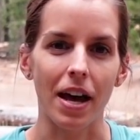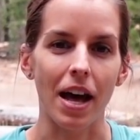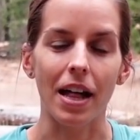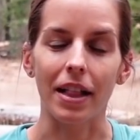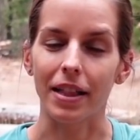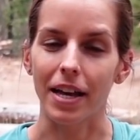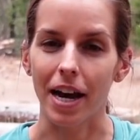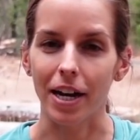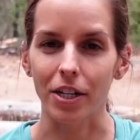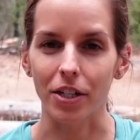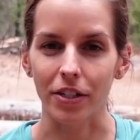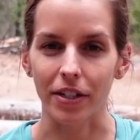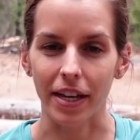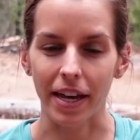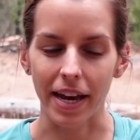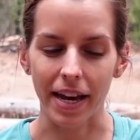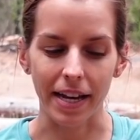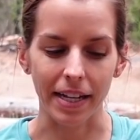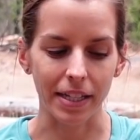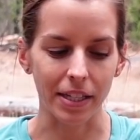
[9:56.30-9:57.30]

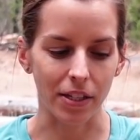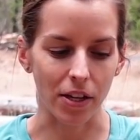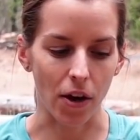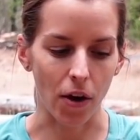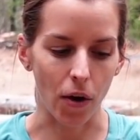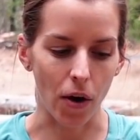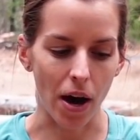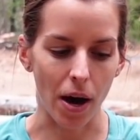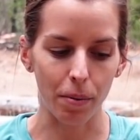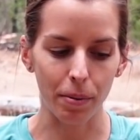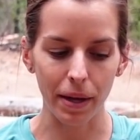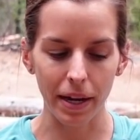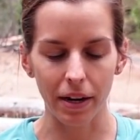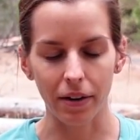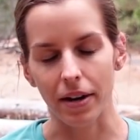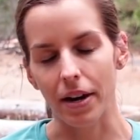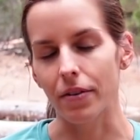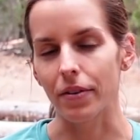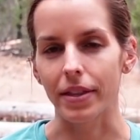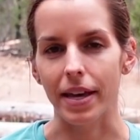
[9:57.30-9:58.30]
electrolytes, so I'll play
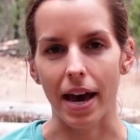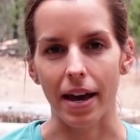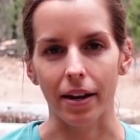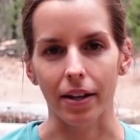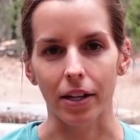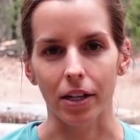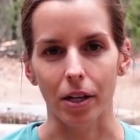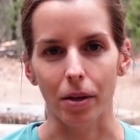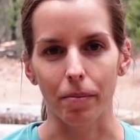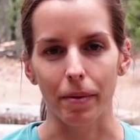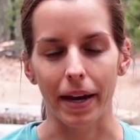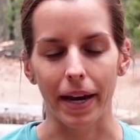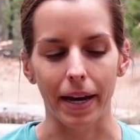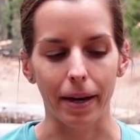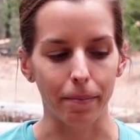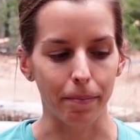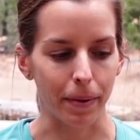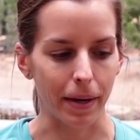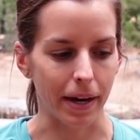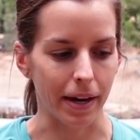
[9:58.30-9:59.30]
around with that a little bit.
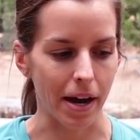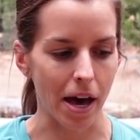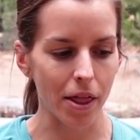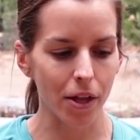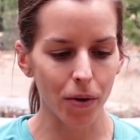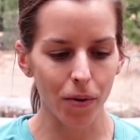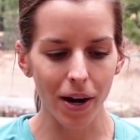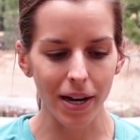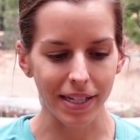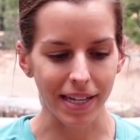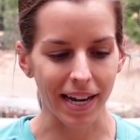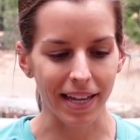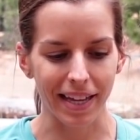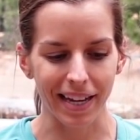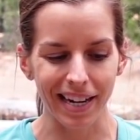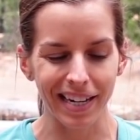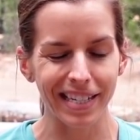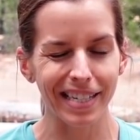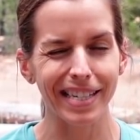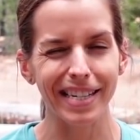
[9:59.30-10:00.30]
But otherwise, I think
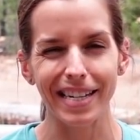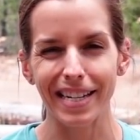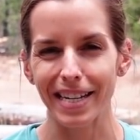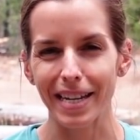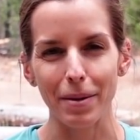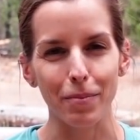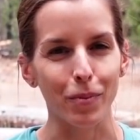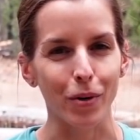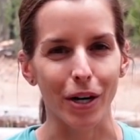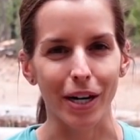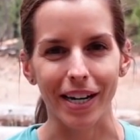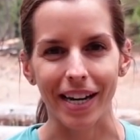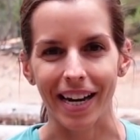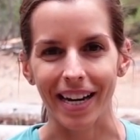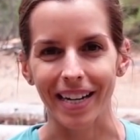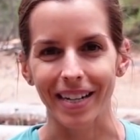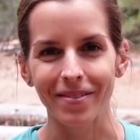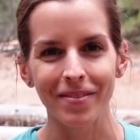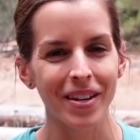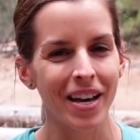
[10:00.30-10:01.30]
I just need to keep
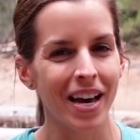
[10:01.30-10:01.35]
working.